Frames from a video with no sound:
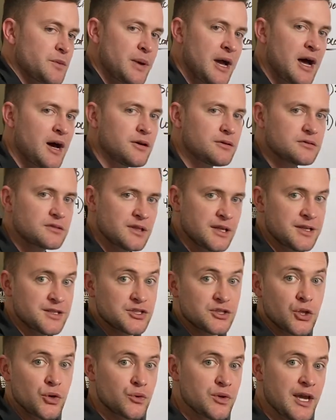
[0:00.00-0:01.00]
about
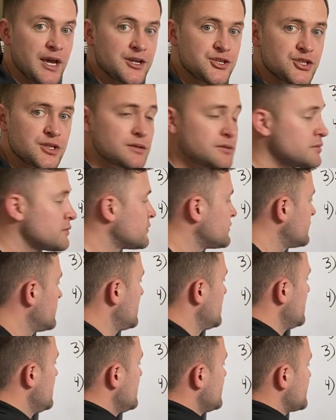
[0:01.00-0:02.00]
is location.
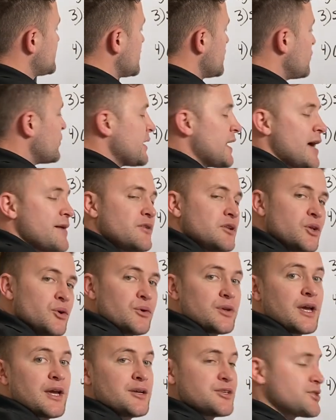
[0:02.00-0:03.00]
So we have a
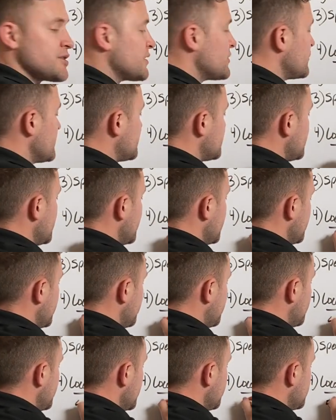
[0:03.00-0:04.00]
location
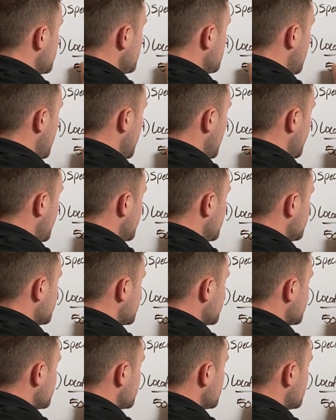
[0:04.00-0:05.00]
within 50
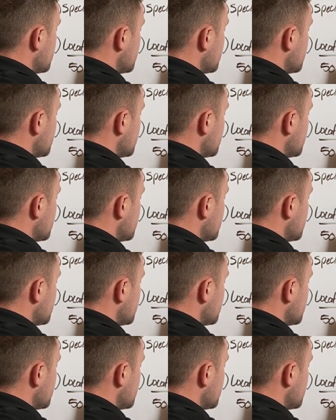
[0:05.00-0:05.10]
miles